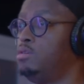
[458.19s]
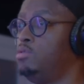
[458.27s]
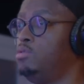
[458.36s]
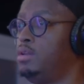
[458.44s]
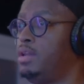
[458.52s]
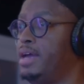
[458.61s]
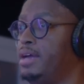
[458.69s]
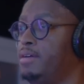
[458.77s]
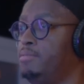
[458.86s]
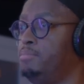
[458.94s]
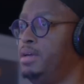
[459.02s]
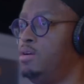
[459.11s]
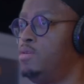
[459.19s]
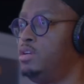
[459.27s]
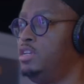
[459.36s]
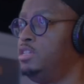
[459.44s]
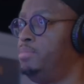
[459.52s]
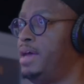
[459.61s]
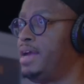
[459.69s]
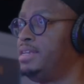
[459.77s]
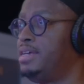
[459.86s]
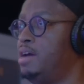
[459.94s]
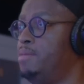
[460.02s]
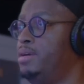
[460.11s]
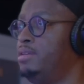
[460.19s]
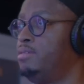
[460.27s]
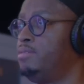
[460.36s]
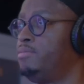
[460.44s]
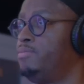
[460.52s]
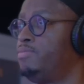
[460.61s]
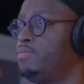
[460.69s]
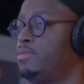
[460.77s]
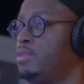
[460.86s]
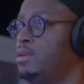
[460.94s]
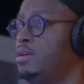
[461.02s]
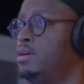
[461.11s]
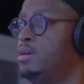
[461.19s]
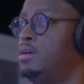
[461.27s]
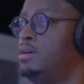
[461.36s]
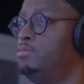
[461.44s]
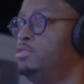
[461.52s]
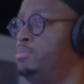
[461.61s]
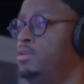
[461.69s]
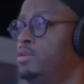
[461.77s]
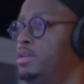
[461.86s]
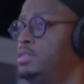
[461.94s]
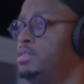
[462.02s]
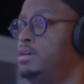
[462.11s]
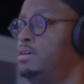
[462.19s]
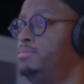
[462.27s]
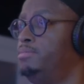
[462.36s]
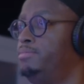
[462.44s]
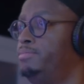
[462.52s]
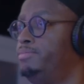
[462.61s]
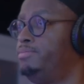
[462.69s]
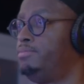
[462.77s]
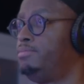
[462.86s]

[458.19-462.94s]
So like me going to this Black Diamond, just pulling this up,